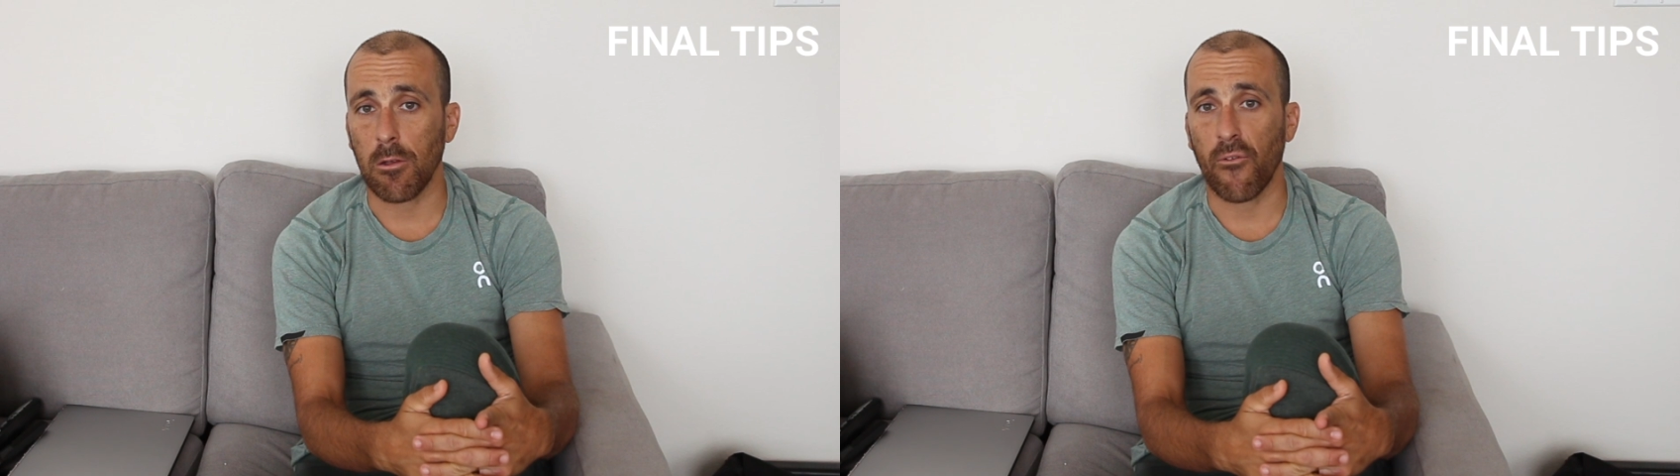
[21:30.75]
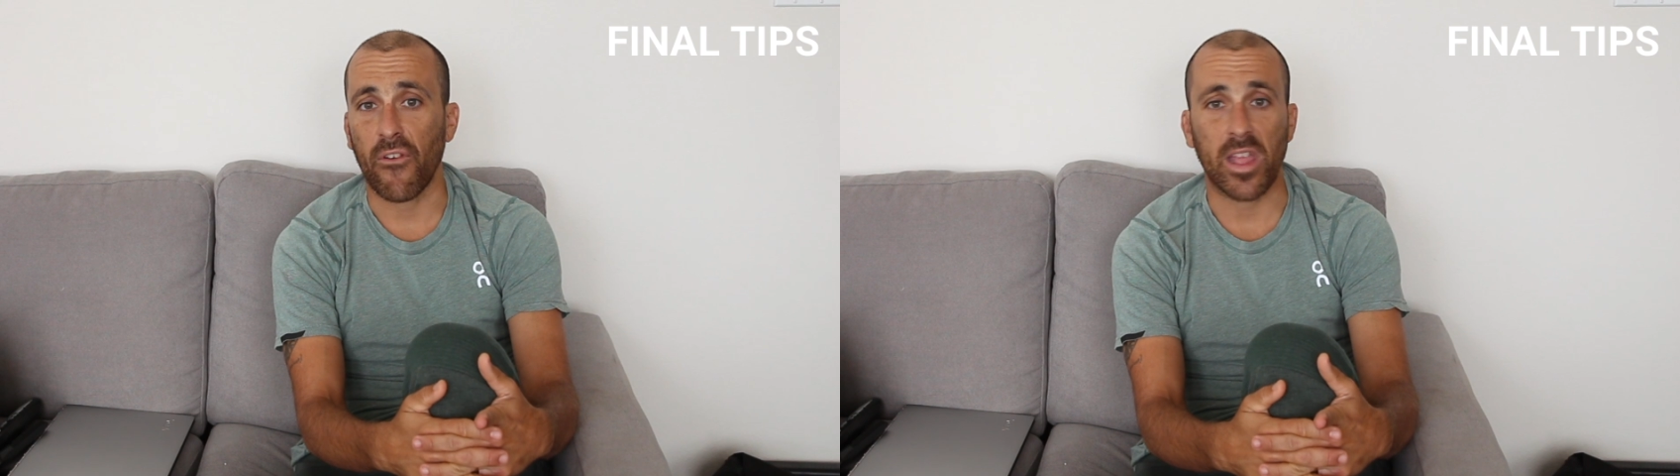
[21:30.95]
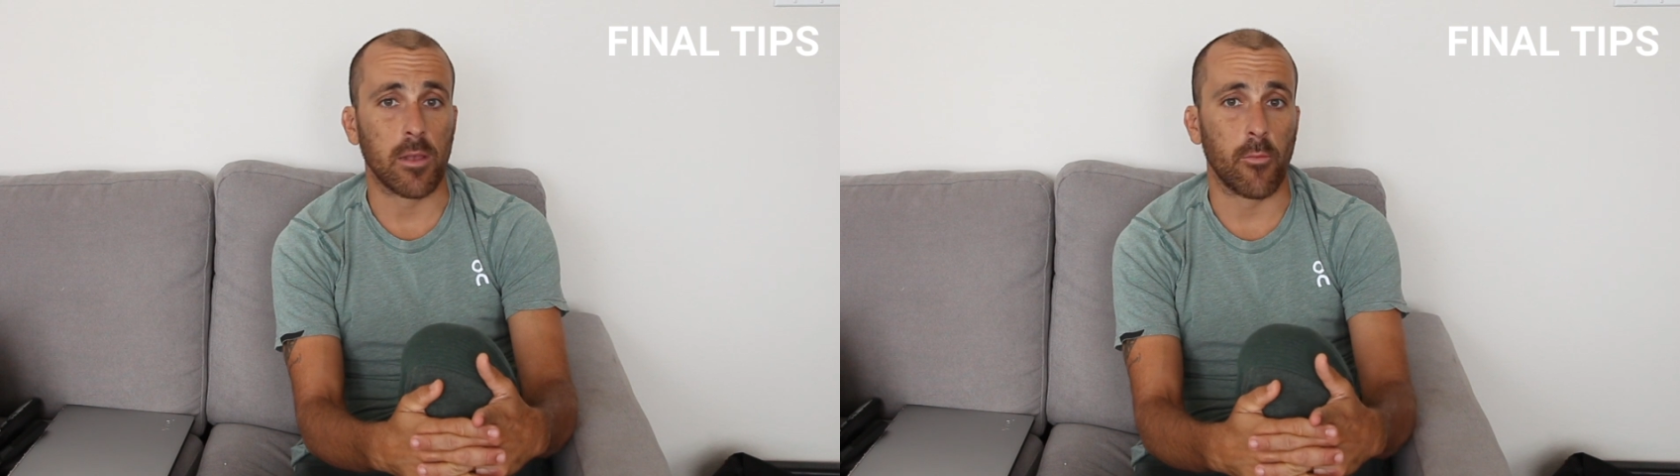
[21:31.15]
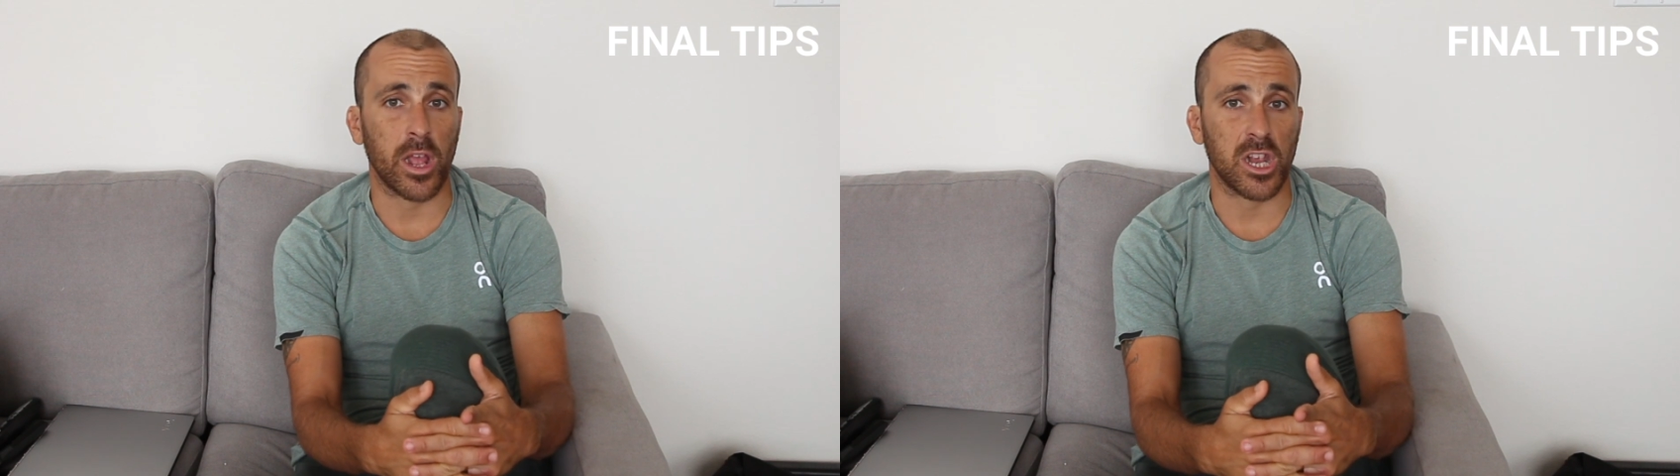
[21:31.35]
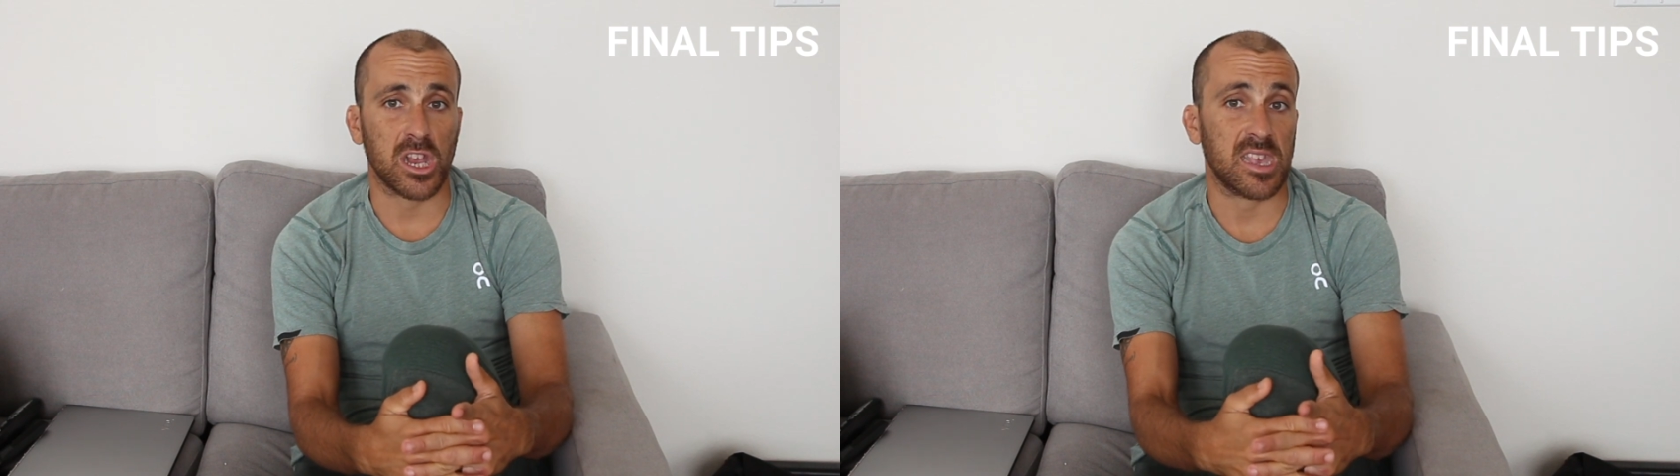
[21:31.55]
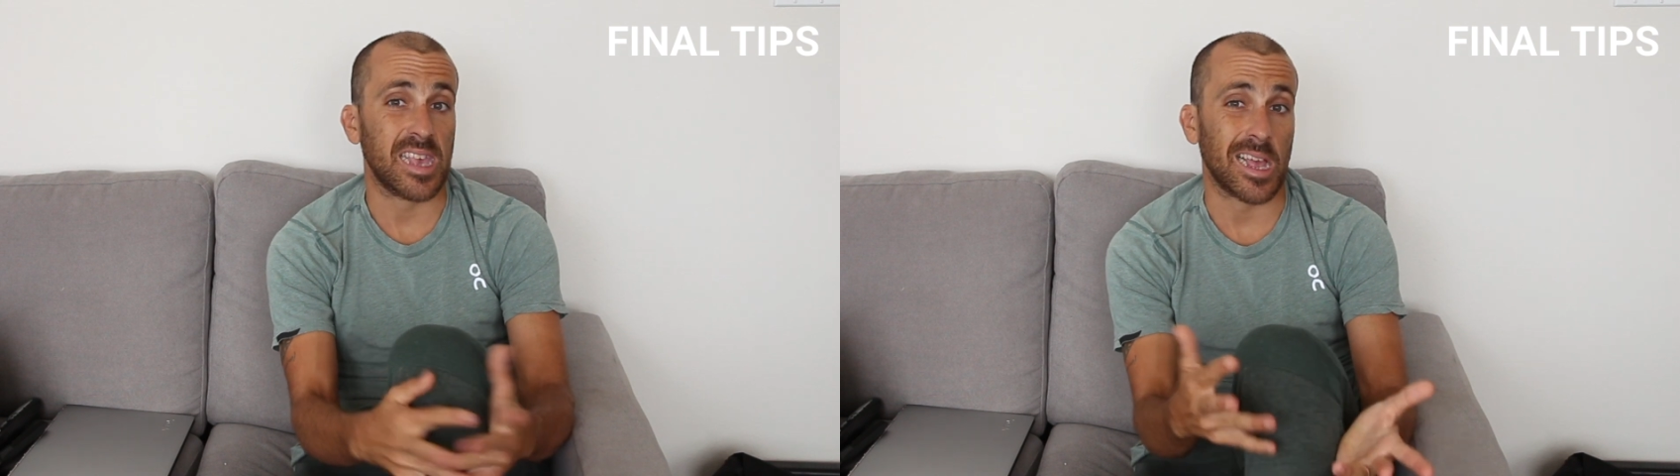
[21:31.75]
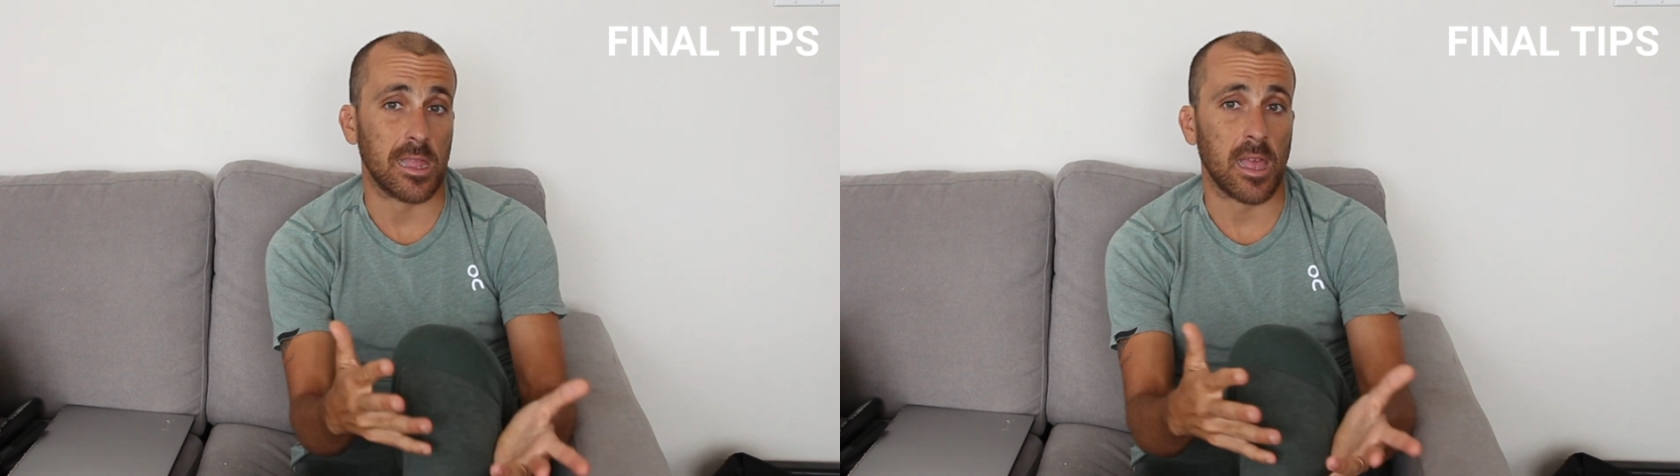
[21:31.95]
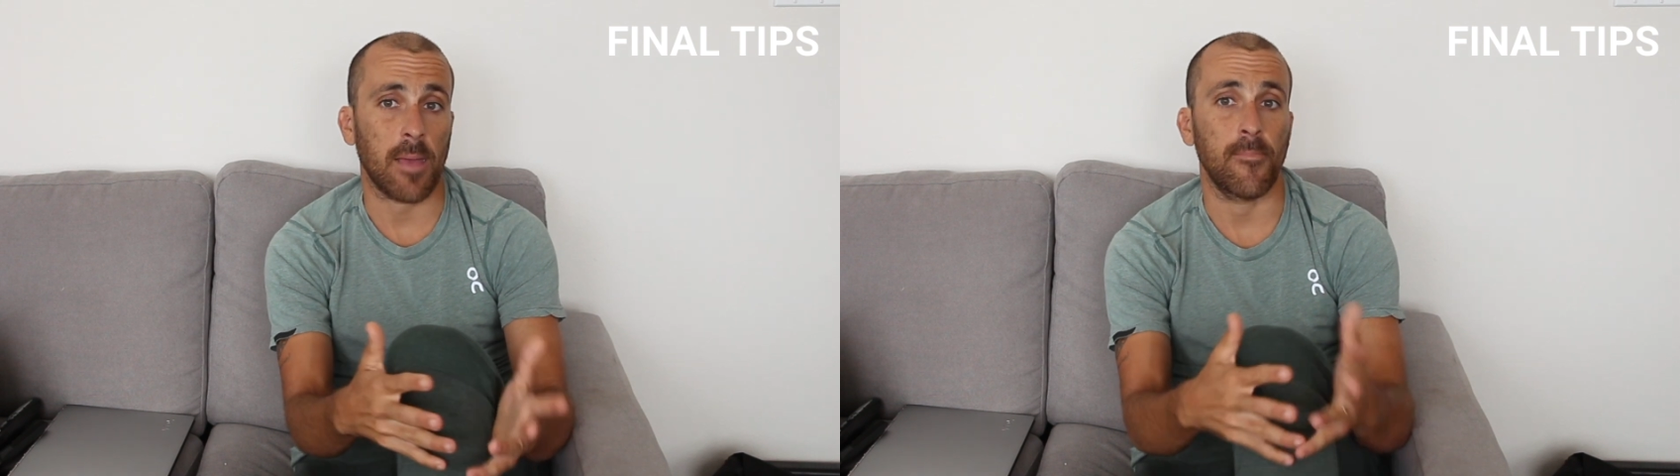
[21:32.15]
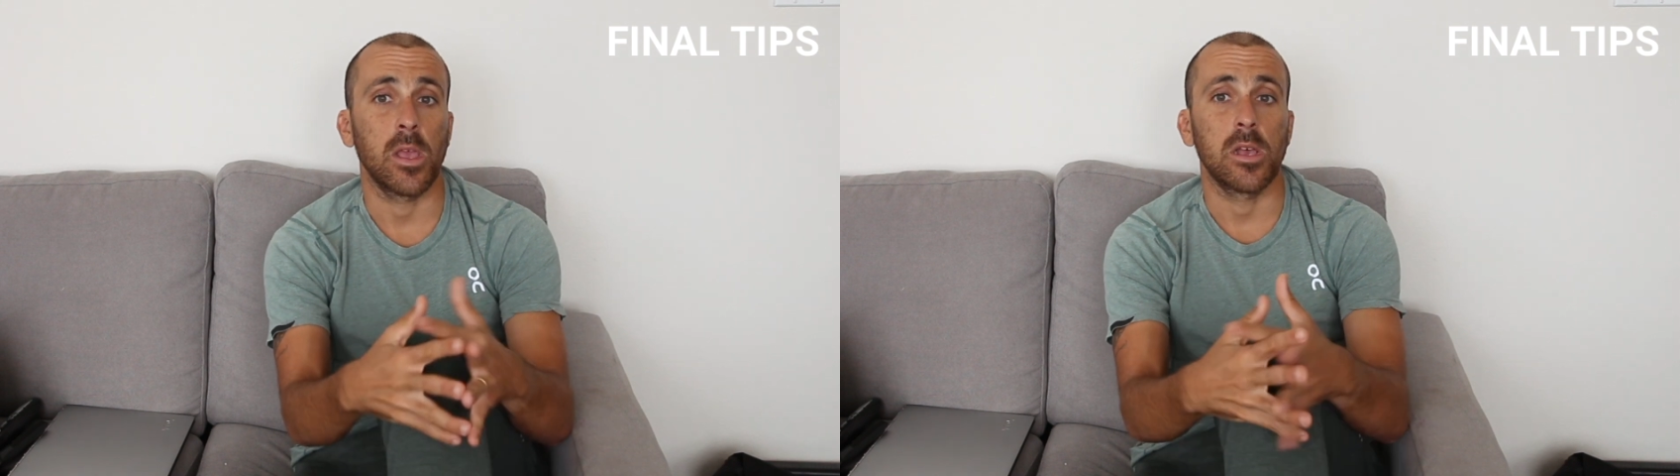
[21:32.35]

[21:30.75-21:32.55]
to Phantom Ranch the second time.